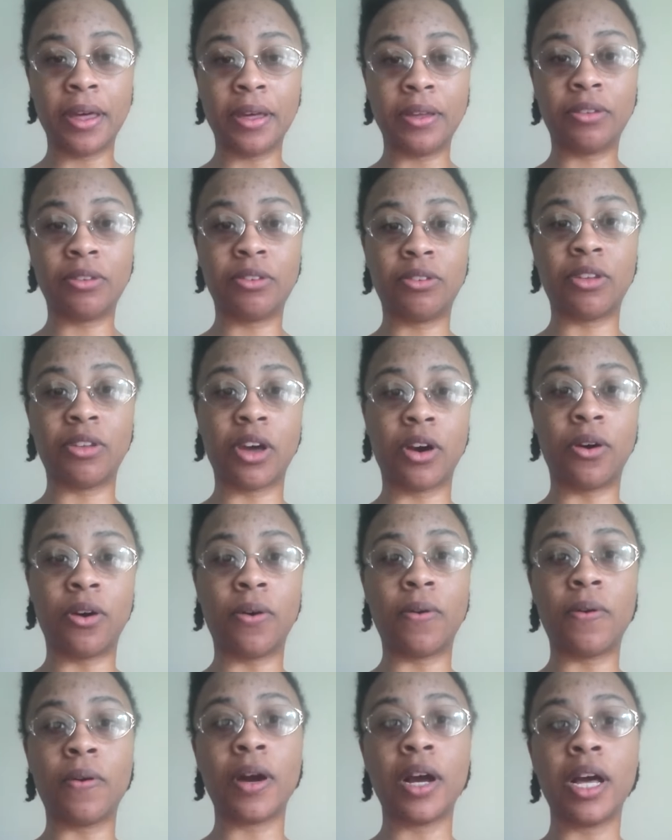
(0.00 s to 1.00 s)

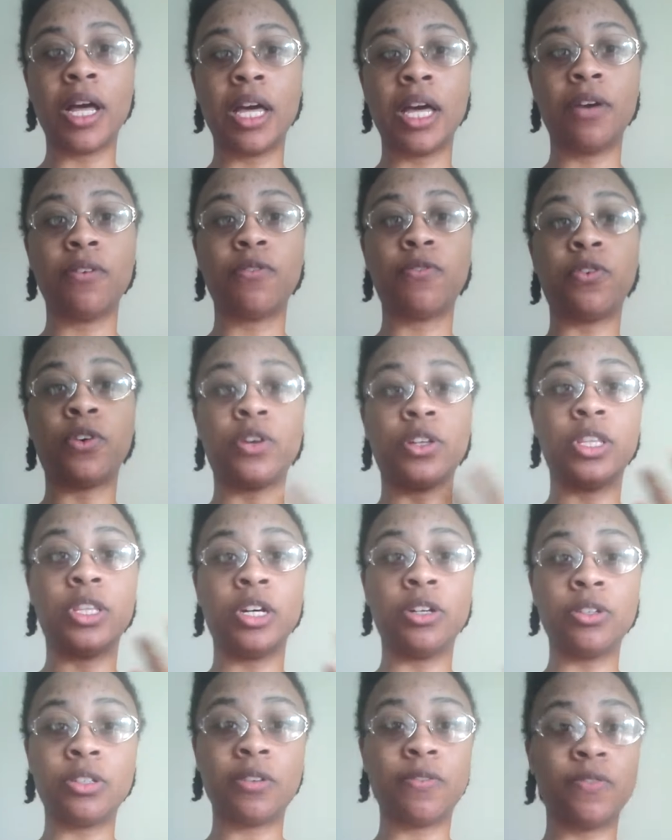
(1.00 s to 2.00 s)
So for
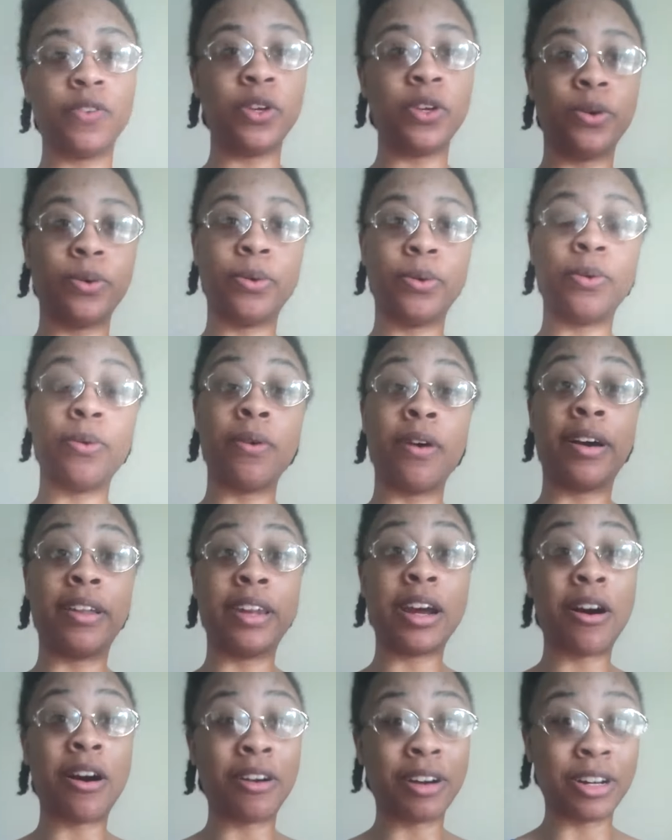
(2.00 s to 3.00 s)
those of you who had
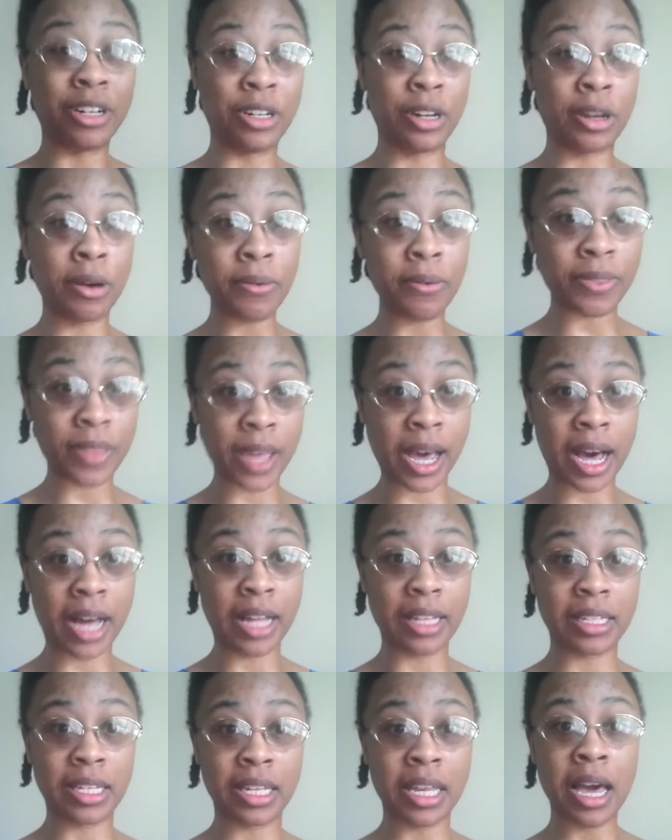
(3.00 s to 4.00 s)
already known
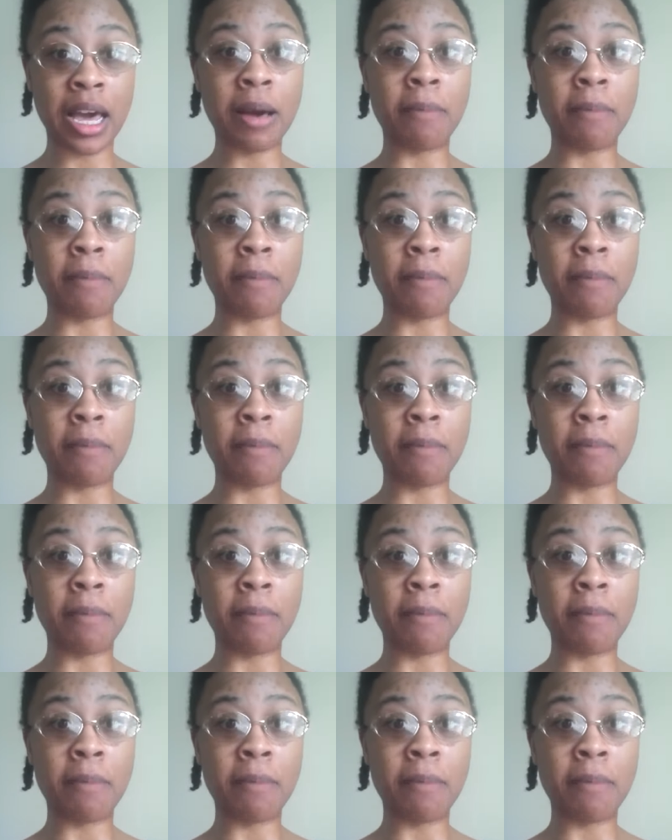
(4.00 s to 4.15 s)
that,